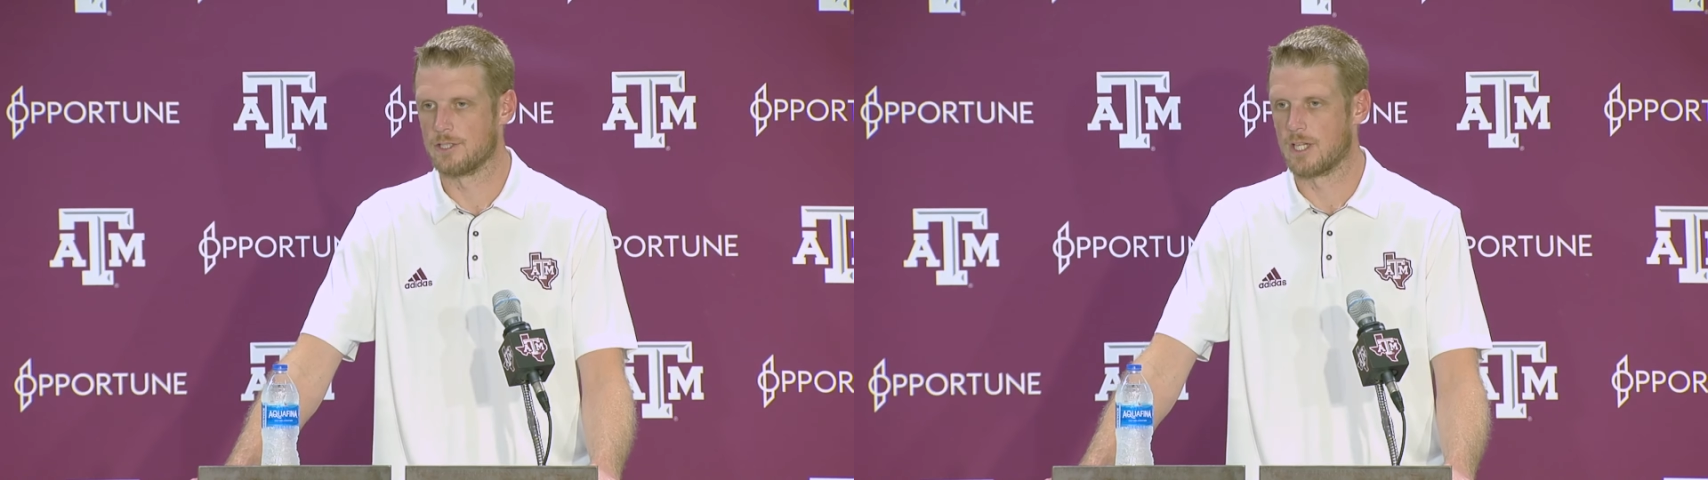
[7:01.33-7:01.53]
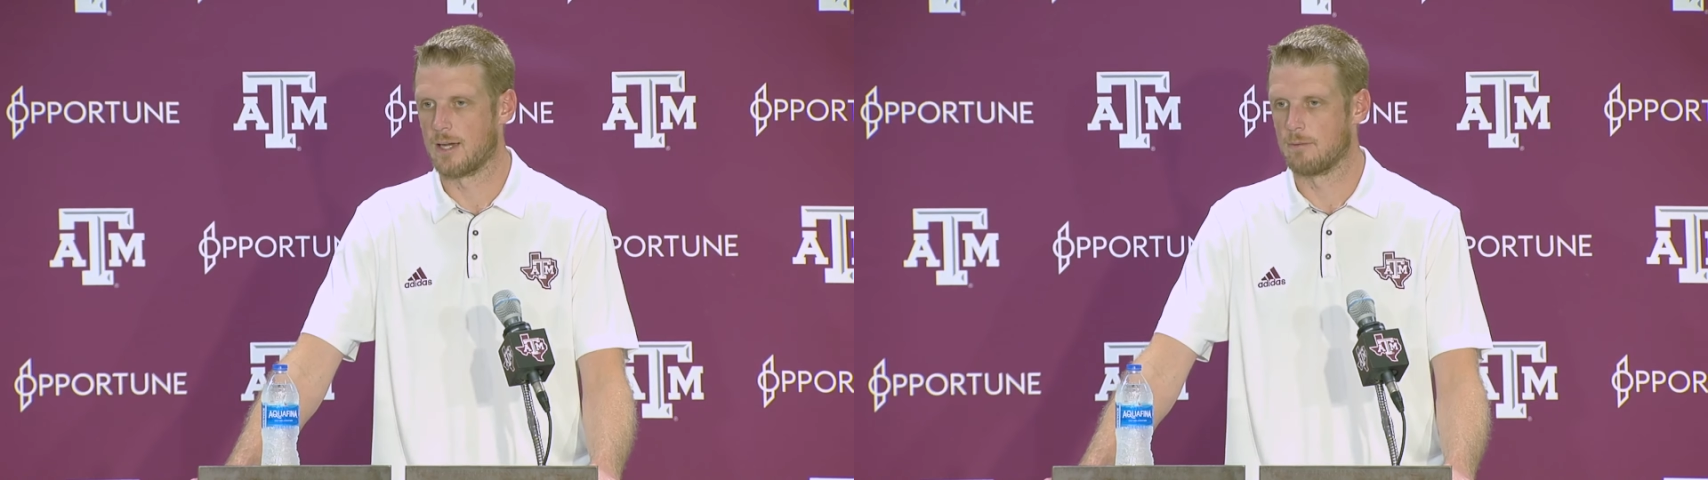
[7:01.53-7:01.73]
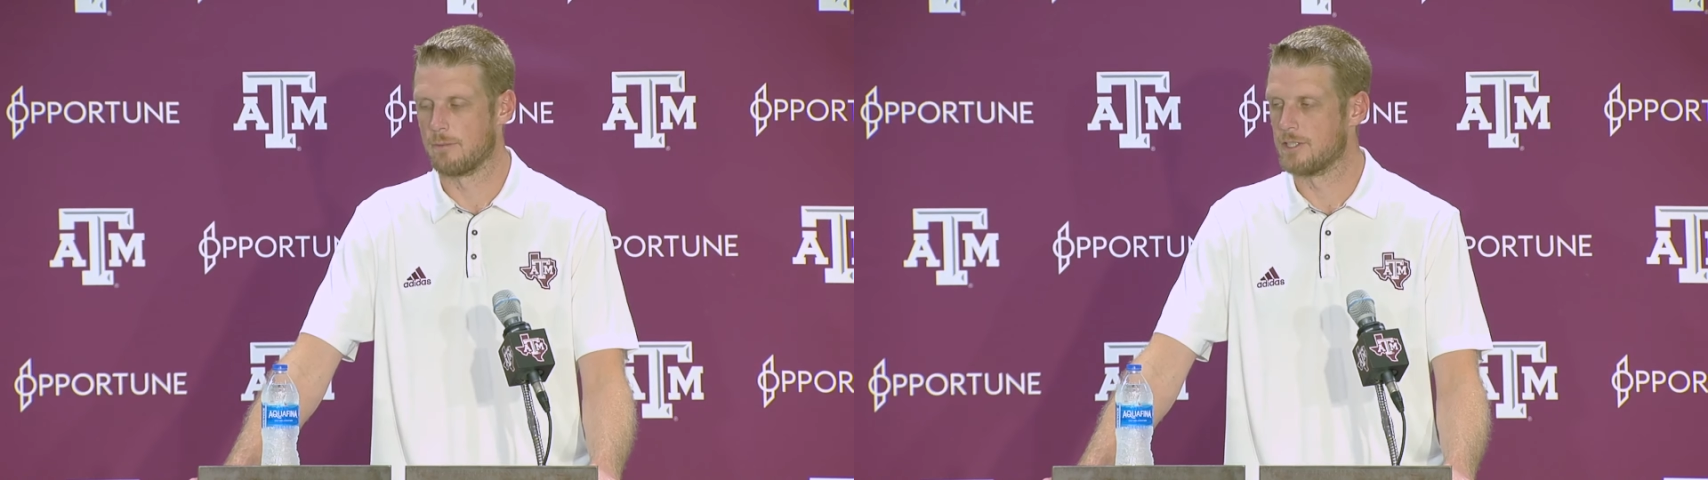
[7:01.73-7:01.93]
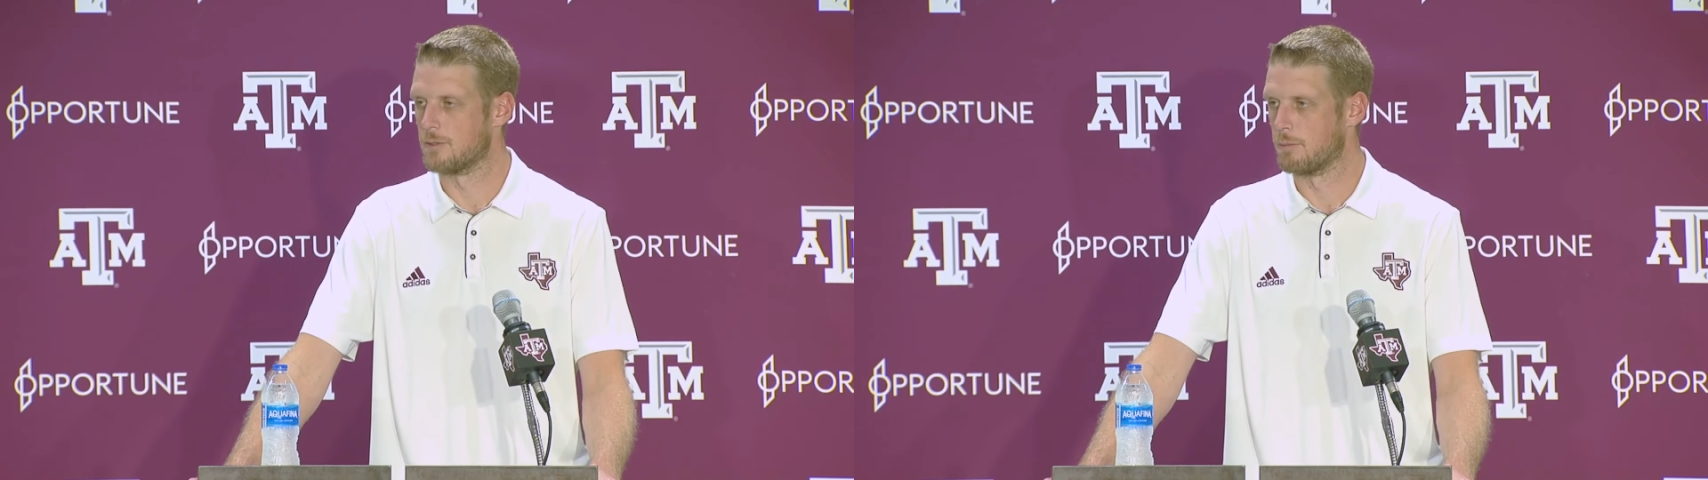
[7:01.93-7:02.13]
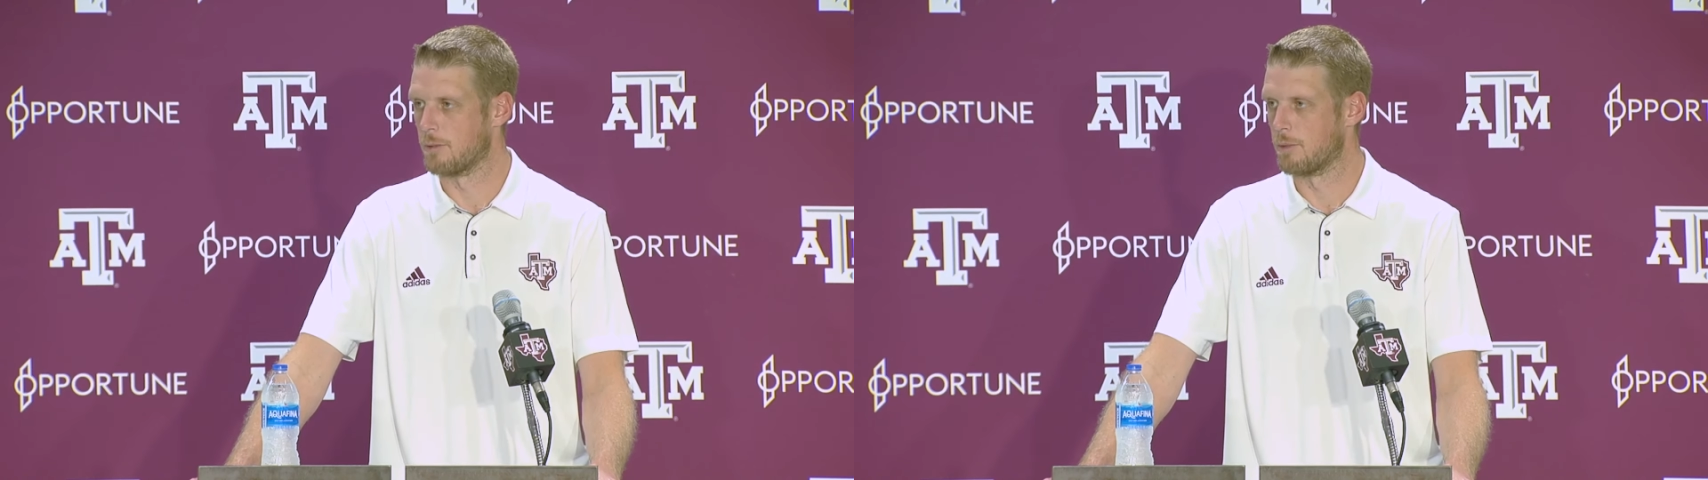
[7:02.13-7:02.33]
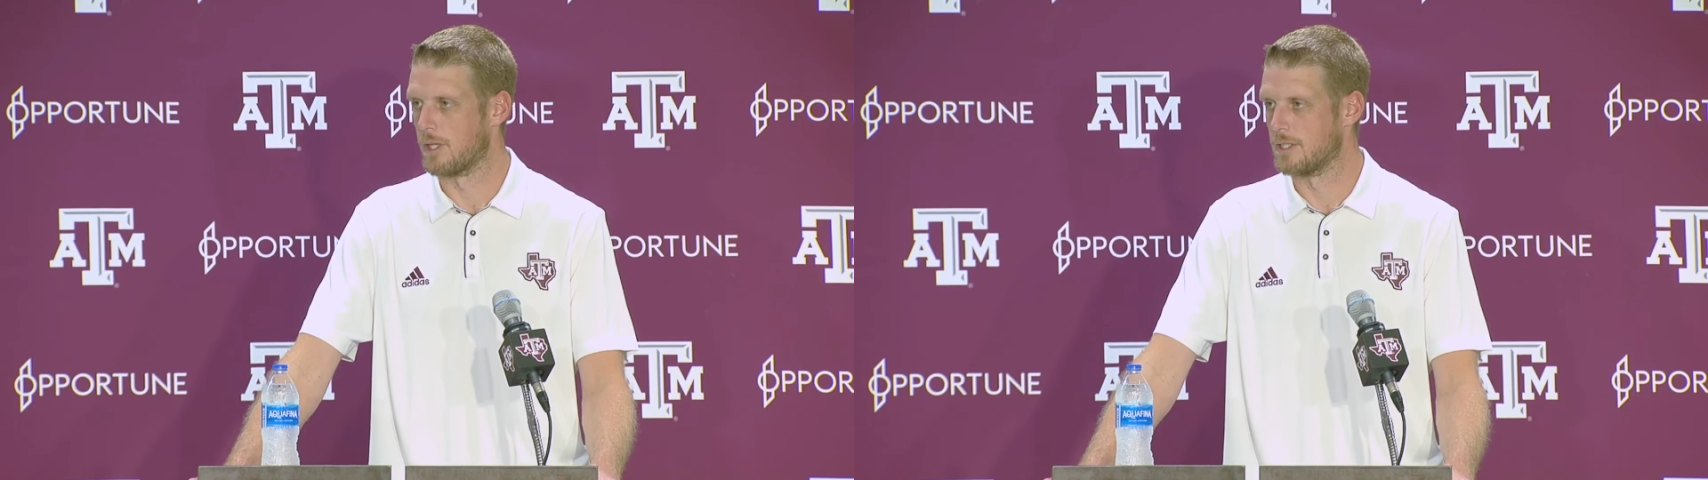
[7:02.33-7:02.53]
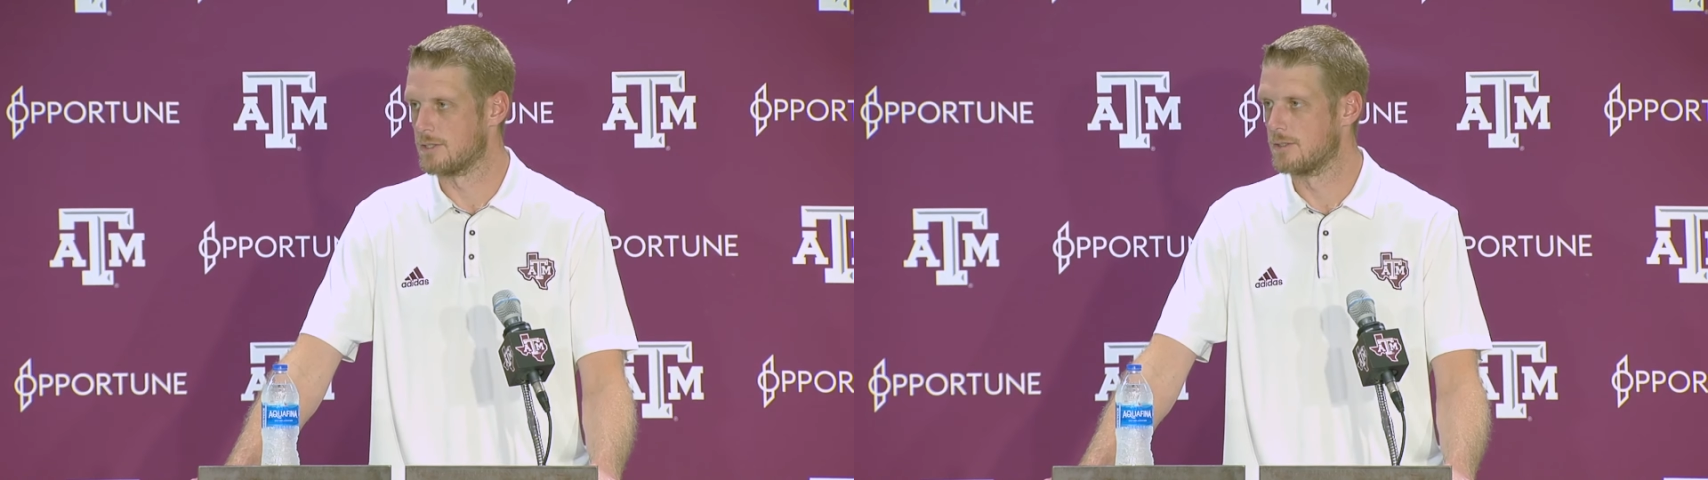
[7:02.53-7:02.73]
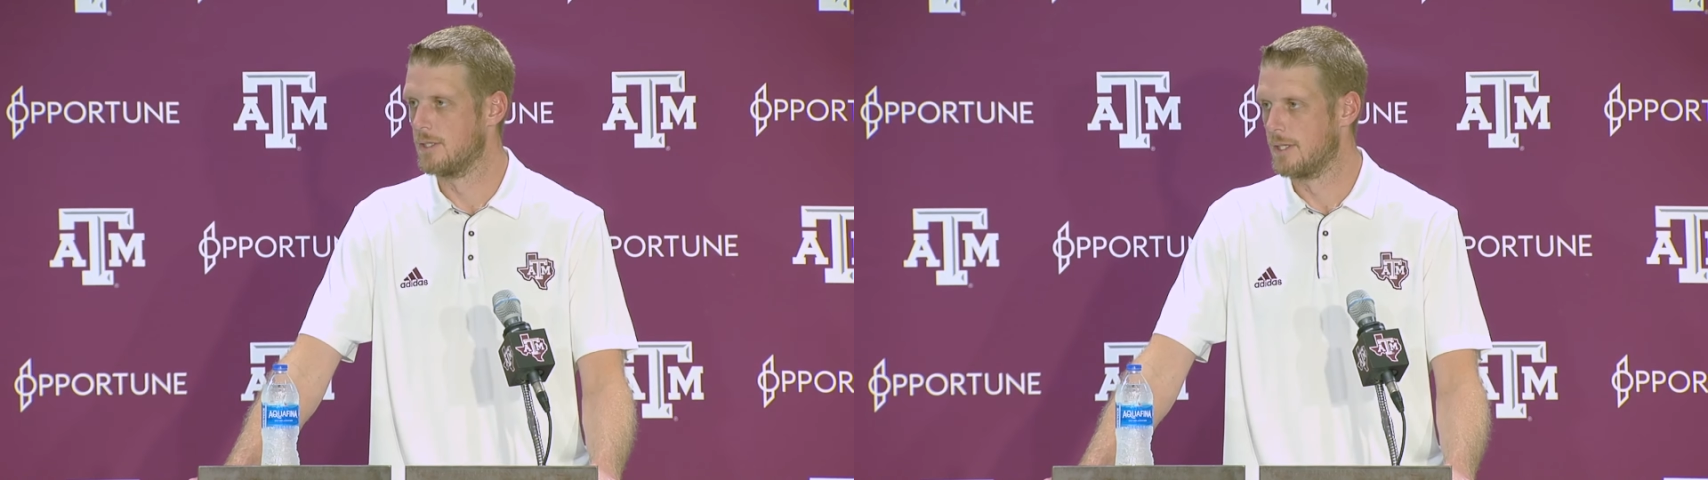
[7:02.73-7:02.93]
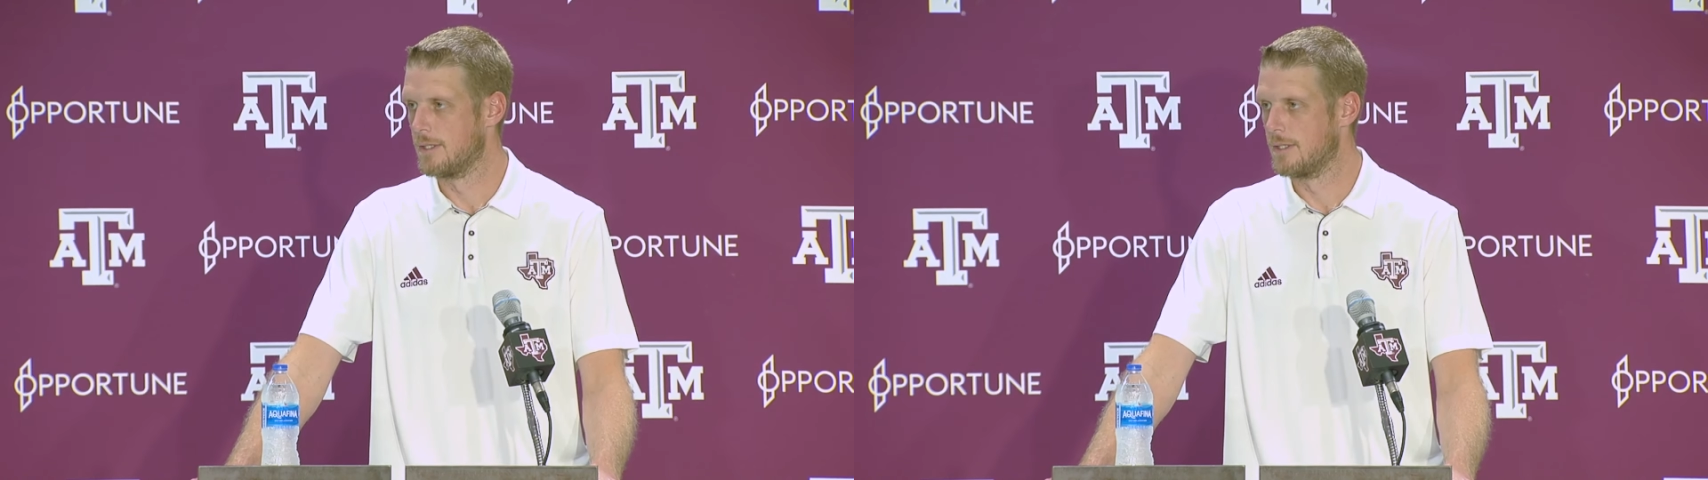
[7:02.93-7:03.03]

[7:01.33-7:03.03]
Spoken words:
job and made some big plays